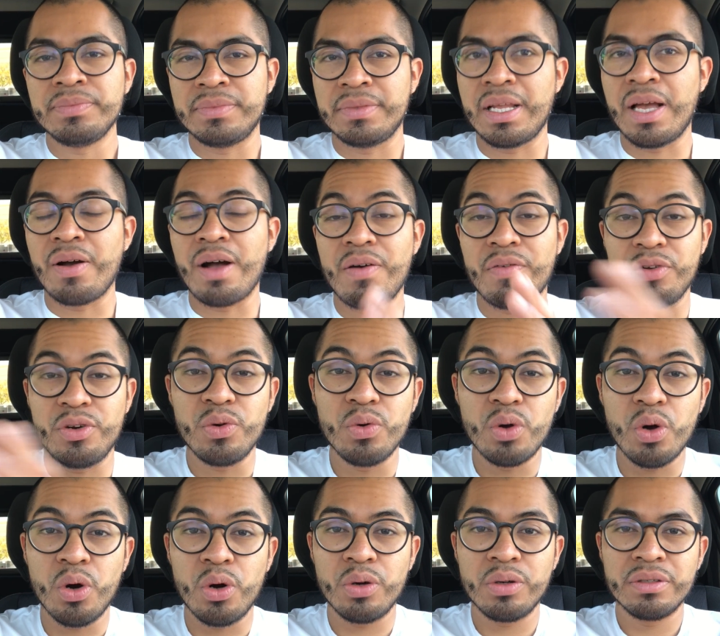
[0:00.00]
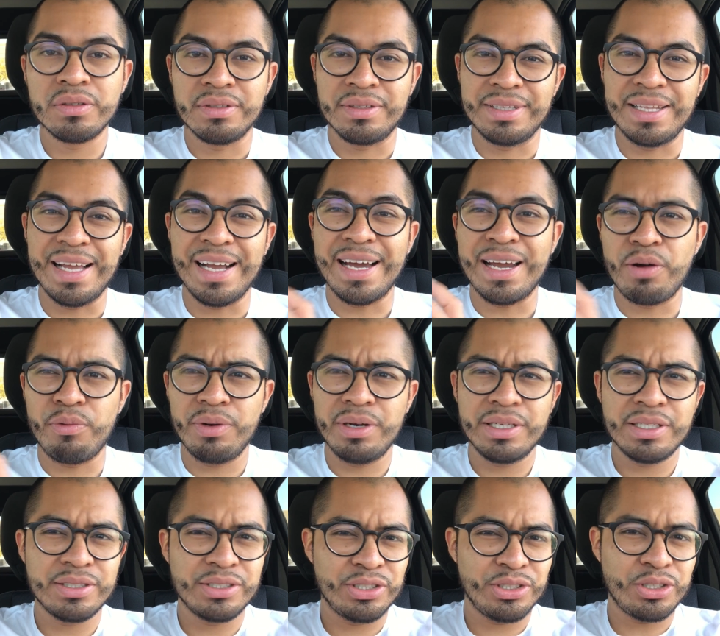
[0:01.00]
Now I have a new goal. I got to
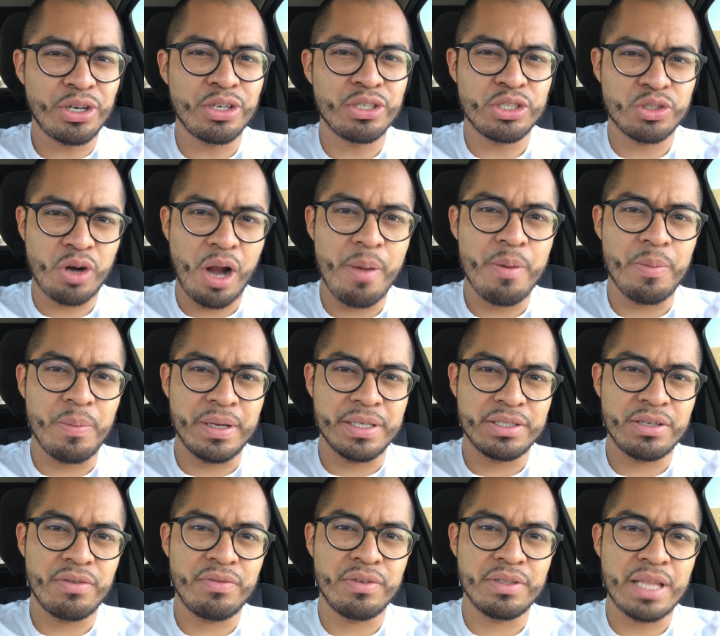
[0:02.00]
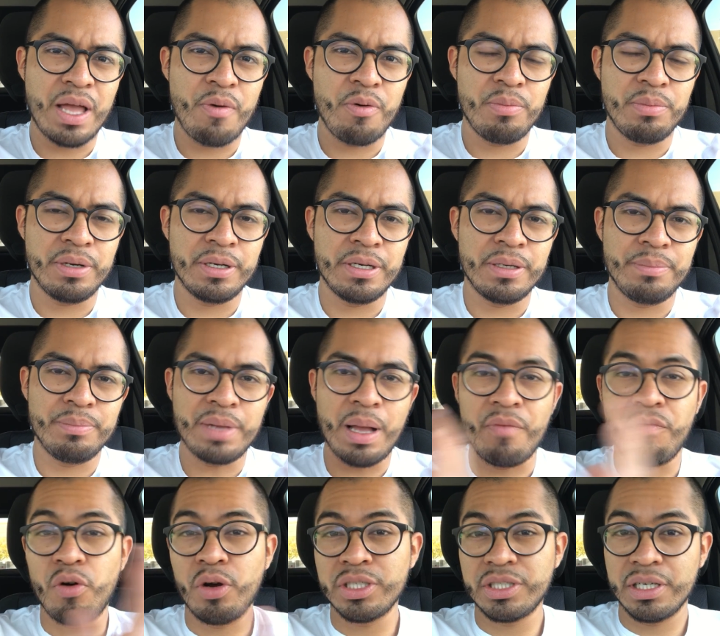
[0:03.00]
really start describing myself on that one, but
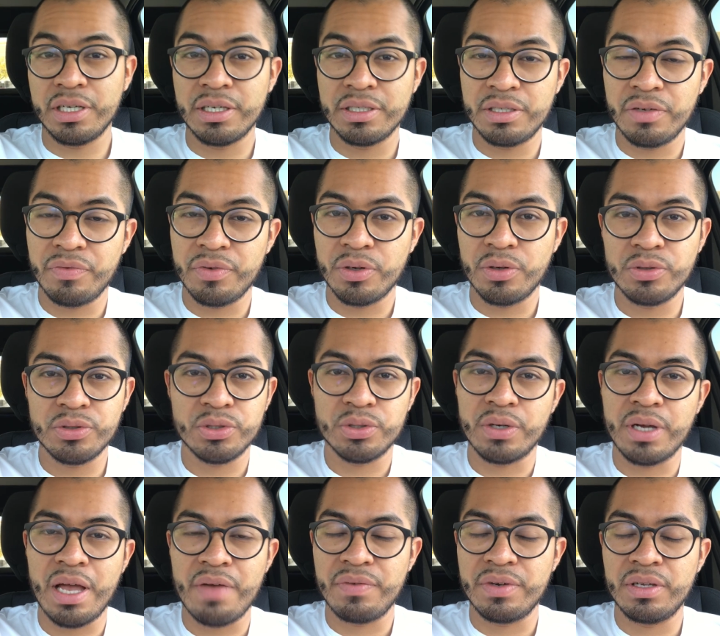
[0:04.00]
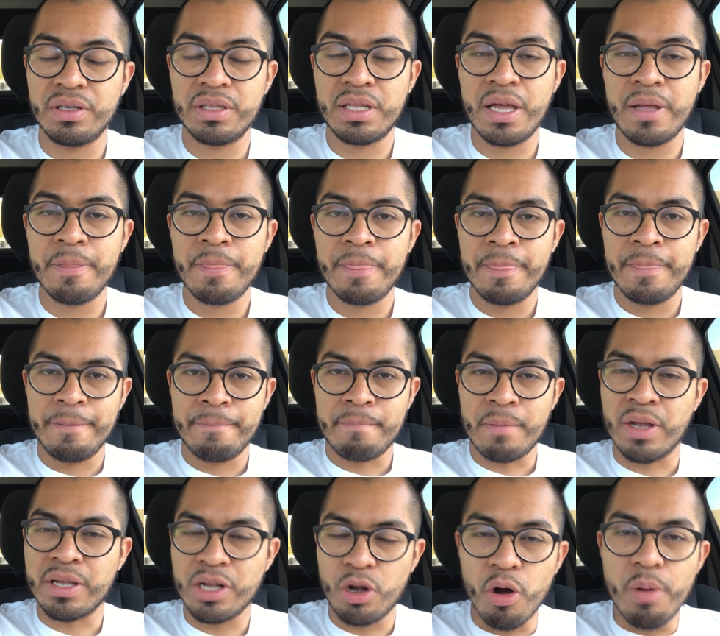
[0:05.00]
I'm focusing on a different goal, so I haven't done that.
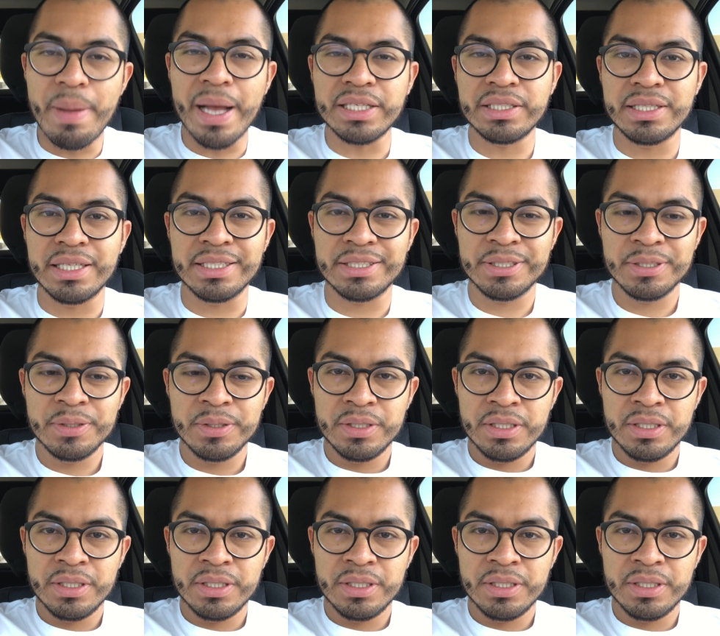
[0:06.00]
Okay, going back to this.